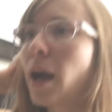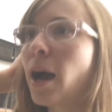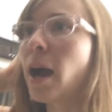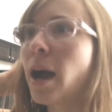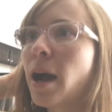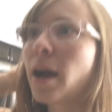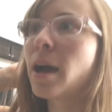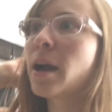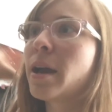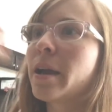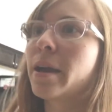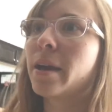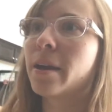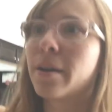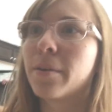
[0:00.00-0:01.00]

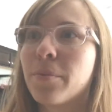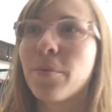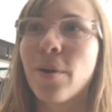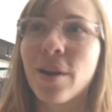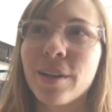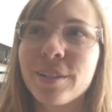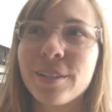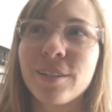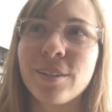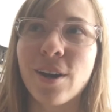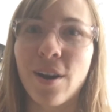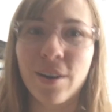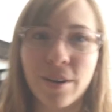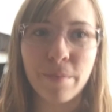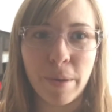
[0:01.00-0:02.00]
I wanted to talk